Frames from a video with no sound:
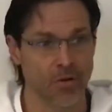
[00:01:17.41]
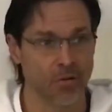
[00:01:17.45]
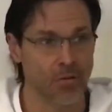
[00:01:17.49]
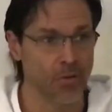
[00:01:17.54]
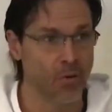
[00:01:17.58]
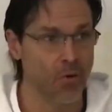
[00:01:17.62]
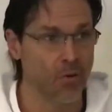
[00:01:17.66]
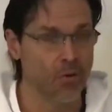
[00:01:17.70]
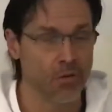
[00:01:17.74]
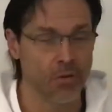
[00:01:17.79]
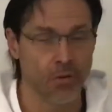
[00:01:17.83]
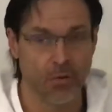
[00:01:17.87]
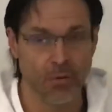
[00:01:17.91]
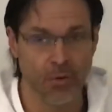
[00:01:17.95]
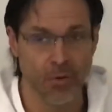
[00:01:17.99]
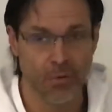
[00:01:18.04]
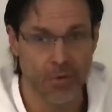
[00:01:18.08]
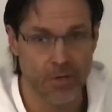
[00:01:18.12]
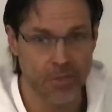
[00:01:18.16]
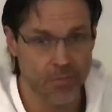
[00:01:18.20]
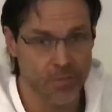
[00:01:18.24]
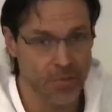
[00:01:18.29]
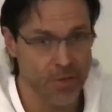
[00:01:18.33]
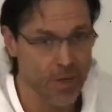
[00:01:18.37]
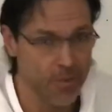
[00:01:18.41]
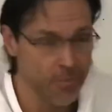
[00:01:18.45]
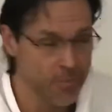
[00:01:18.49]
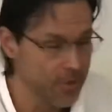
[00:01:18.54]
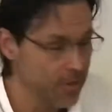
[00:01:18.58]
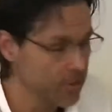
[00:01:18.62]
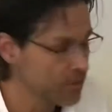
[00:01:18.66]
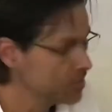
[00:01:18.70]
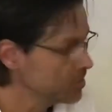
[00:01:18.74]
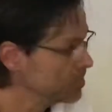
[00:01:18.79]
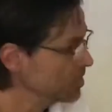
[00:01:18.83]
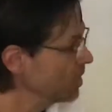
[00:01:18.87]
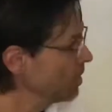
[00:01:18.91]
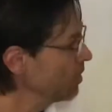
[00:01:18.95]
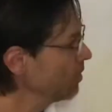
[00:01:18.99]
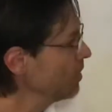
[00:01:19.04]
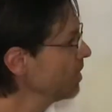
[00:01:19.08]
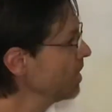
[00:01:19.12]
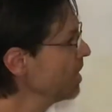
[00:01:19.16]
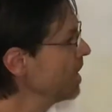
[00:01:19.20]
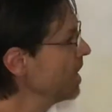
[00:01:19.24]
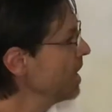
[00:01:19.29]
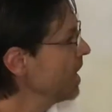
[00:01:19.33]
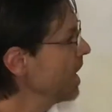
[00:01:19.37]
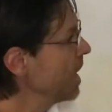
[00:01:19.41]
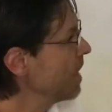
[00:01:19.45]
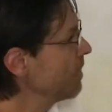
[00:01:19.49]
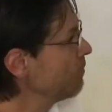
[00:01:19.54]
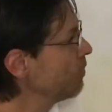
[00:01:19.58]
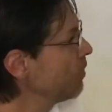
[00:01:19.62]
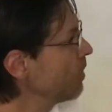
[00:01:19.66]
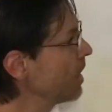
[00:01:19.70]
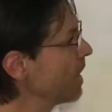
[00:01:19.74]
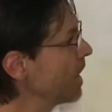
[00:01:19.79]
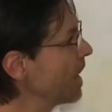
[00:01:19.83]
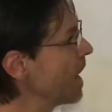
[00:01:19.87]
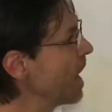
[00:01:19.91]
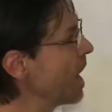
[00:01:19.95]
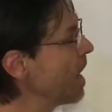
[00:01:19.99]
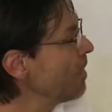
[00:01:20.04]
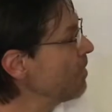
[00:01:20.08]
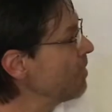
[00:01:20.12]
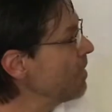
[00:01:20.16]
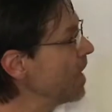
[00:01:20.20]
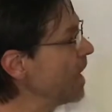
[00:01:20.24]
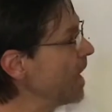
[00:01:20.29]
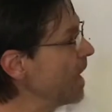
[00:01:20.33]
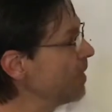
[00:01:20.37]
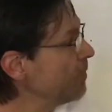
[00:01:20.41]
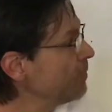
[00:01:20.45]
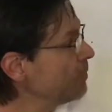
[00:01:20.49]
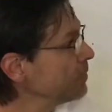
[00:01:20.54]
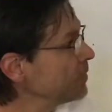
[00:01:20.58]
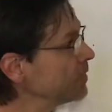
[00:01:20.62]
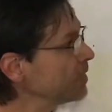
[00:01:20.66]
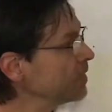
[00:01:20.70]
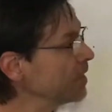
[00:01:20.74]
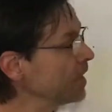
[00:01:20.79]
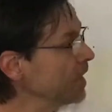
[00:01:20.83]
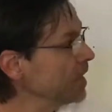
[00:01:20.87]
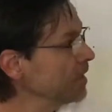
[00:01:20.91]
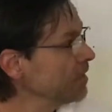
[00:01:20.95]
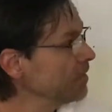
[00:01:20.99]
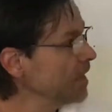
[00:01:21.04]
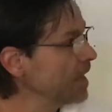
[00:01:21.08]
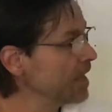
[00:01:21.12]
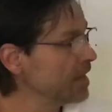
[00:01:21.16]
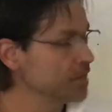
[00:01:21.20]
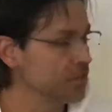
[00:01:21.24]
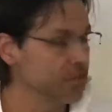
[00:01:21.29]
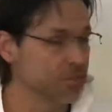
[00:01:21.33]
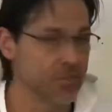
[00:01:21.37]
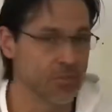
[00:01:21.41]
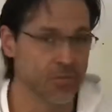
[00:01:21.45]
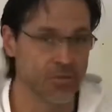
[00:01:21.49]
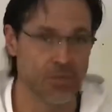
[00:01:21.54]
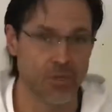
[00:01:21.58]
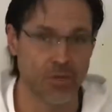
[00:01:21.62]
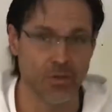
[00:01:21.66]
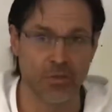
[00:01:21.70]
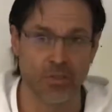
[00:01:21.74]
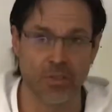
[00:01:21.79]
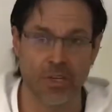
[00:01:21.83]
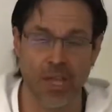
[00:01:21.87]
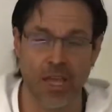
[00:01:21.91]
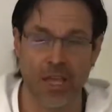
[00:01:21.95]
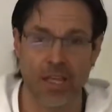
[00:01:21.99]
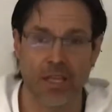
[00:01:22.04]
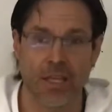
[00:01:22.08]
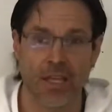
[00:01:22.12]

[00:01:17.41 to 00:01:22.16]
over 3 weeks been up here. So FYI on that. Okay, that is due Tuesday.